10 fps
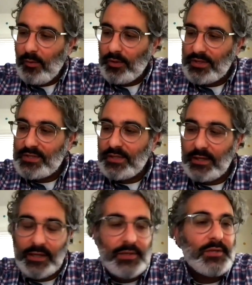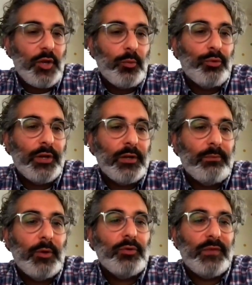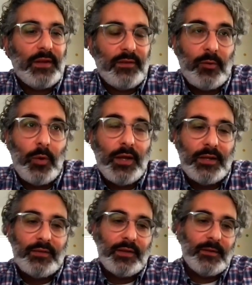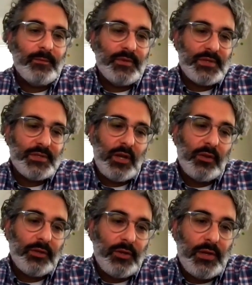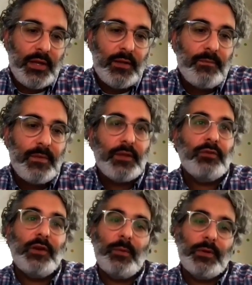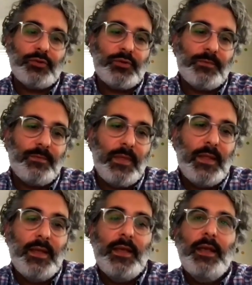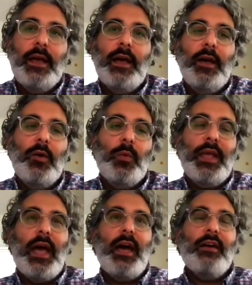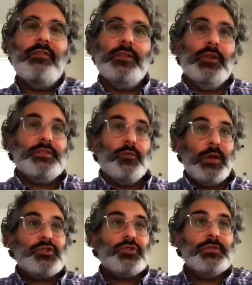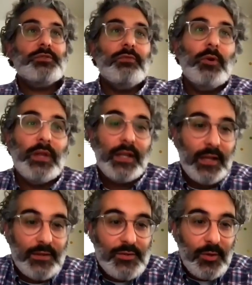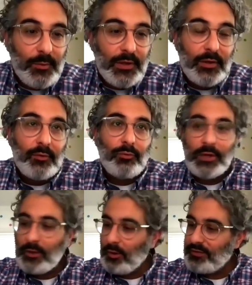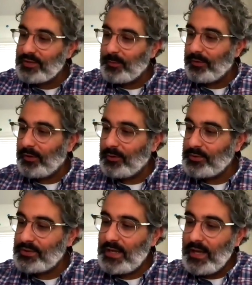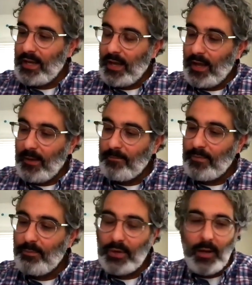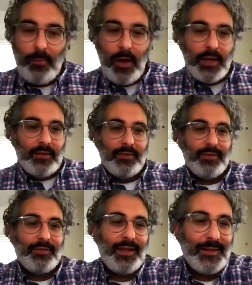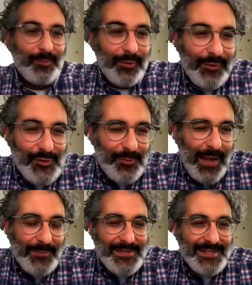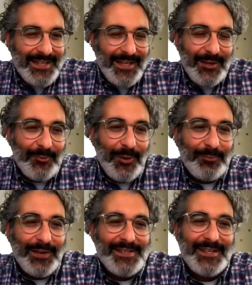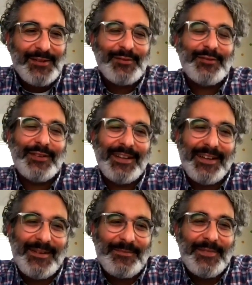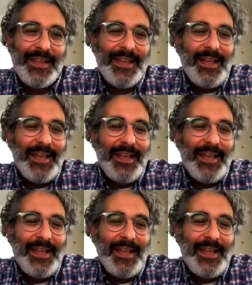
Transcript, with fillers: what a stunning, sobering, and motivating way to to start the new year. Thank you very much. Uh, we have lots of questions rolling in, so I'm going to read off some of those, um, but I might take the privilege of perhaps sneaking in one myself. Um,